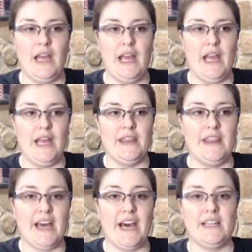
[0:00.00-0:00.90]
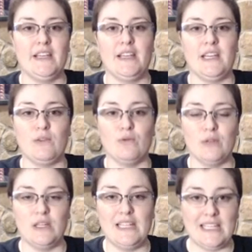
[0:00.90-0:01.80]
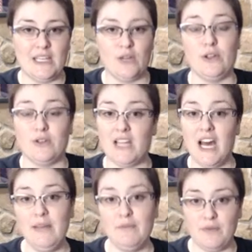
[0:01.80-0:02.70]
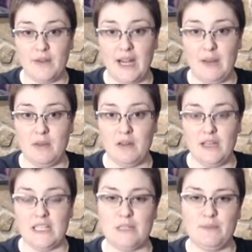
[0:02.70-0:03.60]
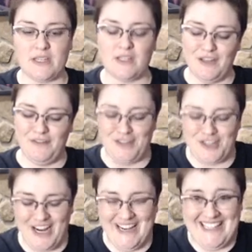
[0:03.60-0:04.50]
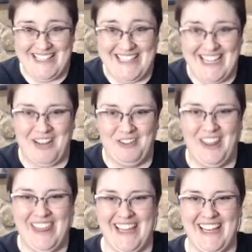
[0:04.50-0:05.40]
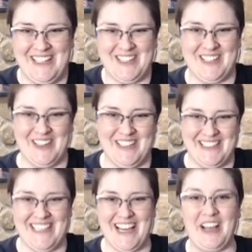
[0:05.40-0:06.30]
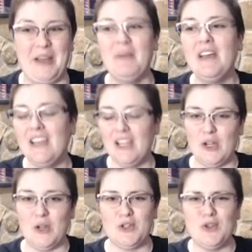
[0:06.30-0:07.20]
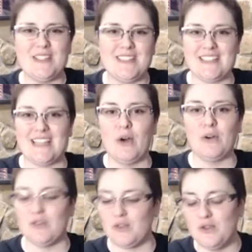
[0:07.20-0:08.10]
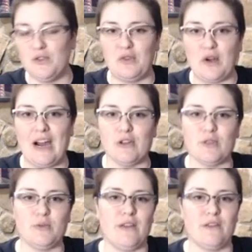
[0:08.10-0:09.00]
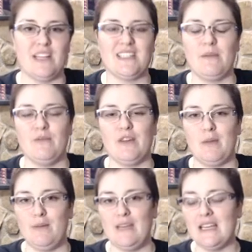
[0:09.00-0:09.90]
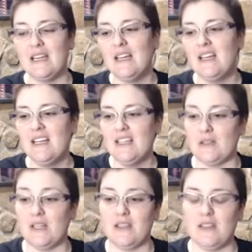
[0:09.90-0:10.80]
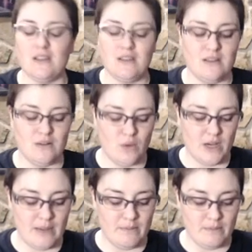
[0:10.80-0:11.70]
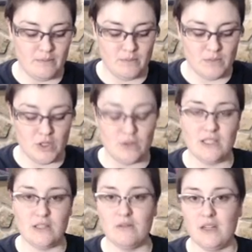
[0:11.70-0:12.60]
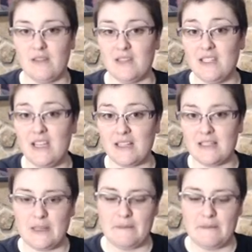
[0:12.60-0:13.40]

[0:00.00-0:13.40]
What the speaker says: And that can really kill your time frame, especially if you're trying to stick within a certain time, 2 to 6 hours or 2 to 4 hours, whatever that time frame may be. So like the one I'm choosing to run on the 6th,